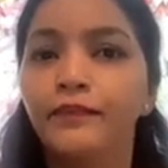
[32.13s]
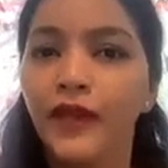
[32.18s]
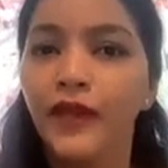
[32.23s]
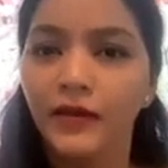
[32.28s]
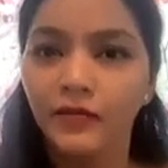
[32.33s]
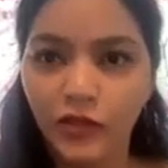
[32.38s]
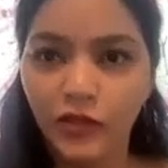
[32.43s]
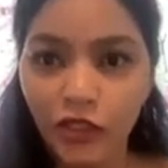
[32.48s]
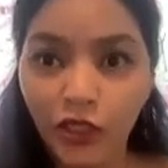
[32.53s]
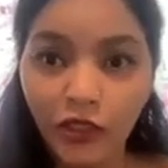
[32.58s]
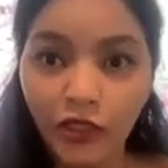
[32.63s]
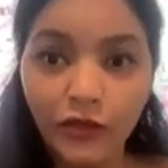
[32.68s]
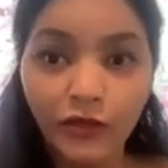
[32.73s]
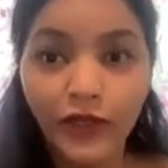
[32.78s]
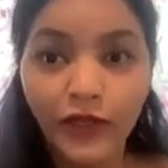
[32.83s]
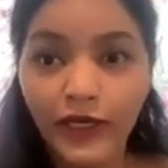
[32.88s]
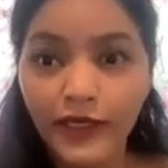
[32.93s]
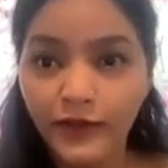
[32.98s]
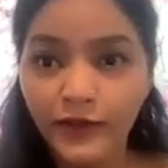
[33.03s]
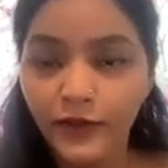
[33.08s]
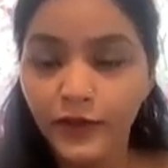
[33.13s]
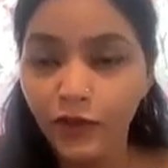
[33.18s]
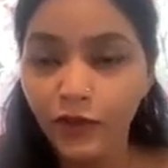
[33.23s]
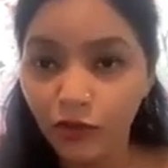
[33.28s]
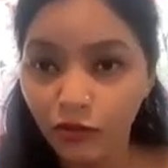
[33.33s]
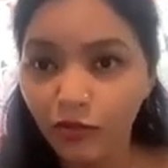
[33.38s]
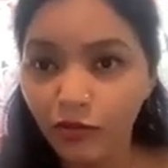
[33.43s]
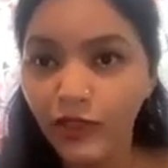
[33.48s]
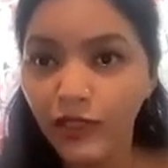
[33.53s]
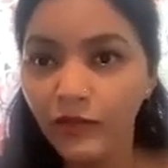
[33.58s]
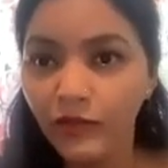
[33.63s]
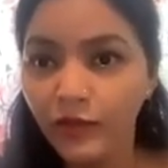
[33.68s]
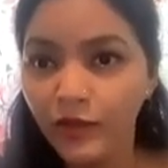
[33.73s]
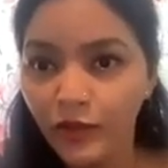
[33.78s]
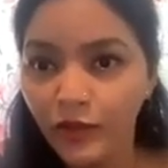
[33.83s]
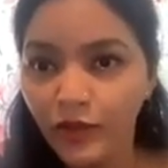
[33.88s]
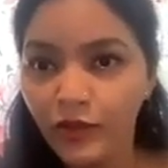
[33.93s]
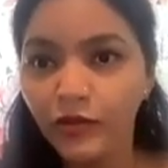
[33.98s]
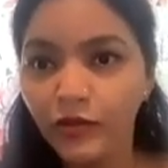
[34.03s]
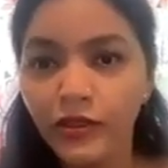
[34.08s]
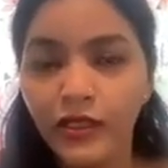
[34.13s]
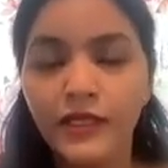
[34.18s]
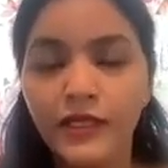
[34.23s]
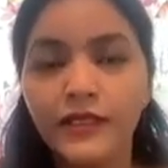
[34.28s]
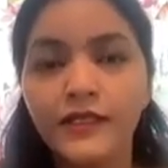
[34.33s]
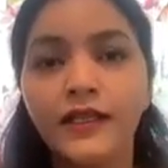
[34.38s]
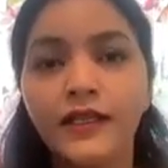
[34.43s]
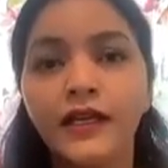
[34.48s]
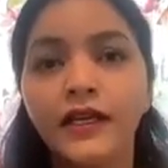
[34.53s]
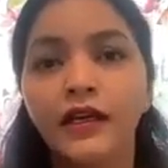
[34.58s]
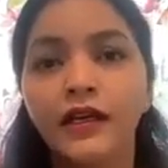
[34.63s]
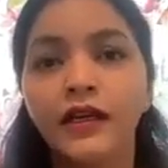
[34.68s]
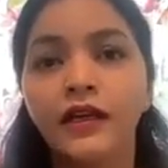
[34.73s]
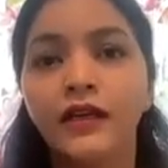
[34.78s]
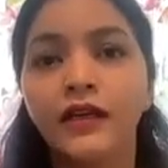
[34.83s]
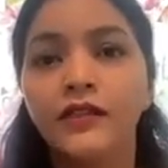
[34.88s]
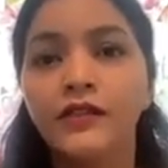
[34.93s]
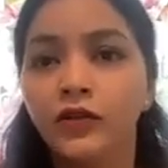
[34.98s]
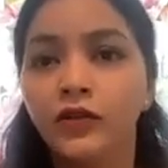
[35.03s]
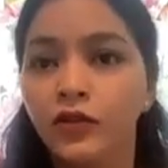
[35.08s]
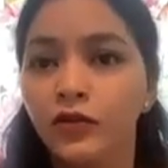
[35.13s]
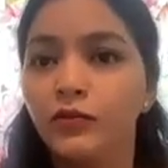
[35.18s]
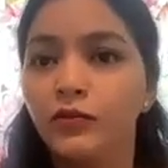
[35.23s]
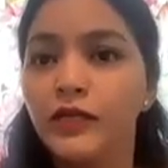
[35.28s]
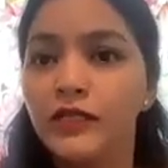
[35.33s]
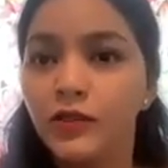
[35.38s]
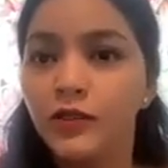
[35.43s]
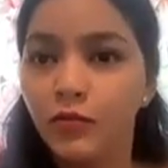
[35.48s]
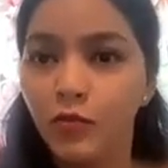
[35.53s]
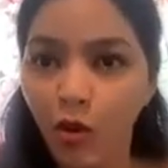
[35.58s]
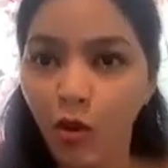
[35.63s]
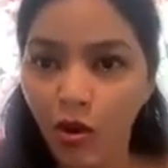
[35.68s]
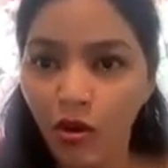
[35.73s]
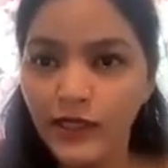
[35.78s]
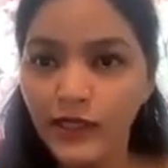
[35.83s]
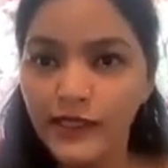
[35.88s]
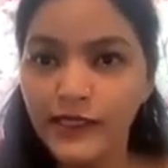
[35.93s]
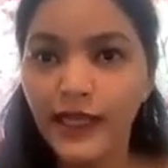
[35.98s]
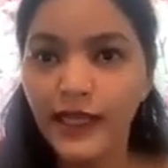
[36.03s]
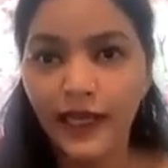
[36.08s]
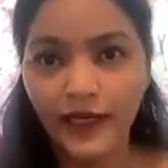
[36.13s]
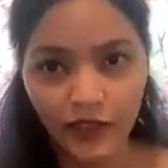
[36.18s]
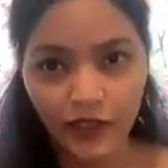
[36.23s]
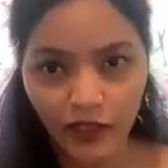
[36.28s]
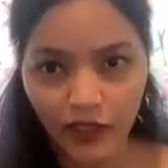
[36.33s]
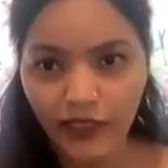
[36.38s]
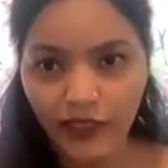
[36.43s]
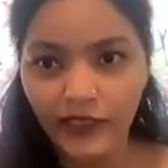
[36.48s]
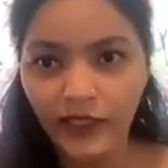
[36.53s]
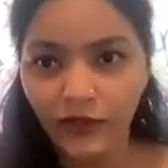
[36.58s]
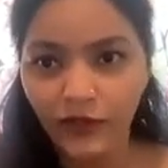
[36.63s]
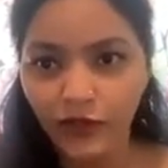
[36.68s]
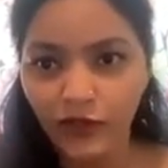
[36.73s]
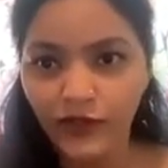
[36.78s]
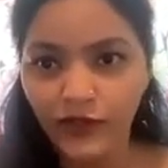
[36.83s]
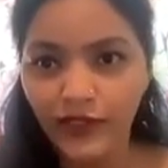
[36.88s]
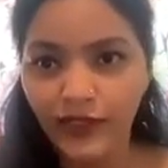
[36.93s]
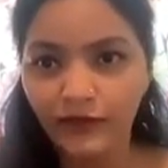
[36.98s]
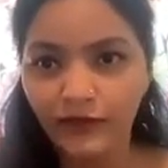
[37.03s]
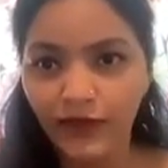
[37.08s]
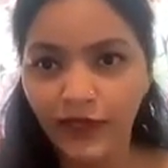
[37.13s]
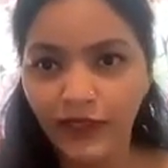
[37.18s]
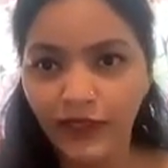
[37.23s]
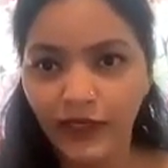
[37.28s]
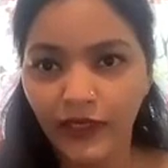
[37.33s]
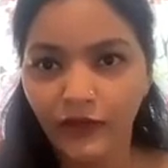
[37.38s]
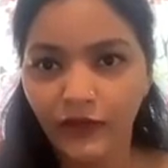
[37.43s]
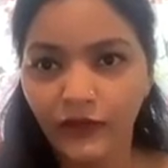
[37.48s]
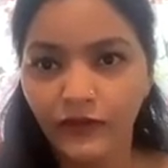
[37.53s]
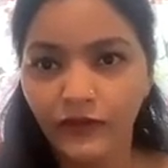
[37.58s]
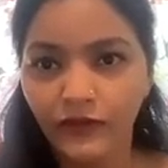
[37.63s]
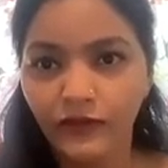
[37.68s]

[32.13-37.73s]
I'm sure you guys should be able to do this. So you must pause and try it out yourself right now.